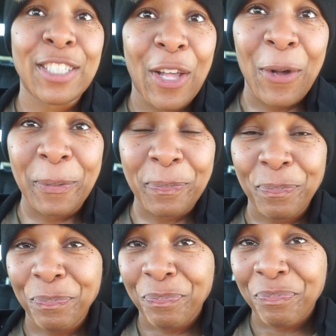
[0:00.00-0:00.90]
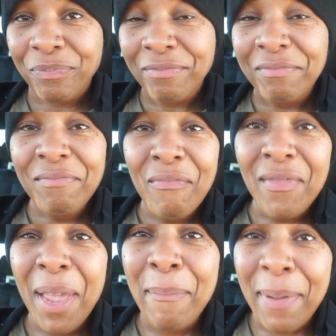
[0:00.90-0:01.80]
So,
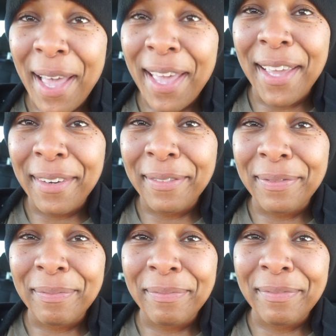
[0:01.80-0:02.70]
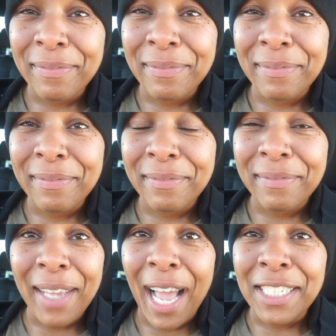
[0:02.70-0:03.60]
but
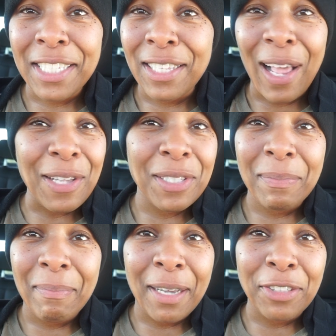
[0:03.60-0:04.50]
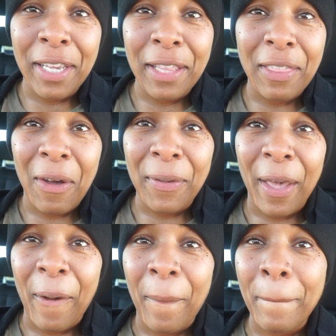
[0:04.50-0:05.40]
I just lost my train of thought,
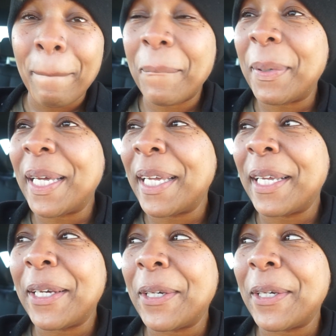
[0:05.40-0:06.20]
y'all. But